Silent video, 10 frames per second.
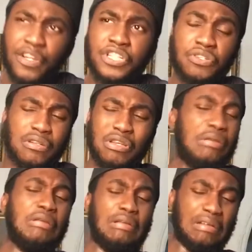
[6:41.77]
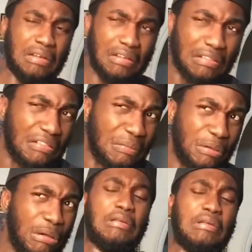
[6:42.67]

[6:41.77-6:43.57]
Facial, you look good, bro.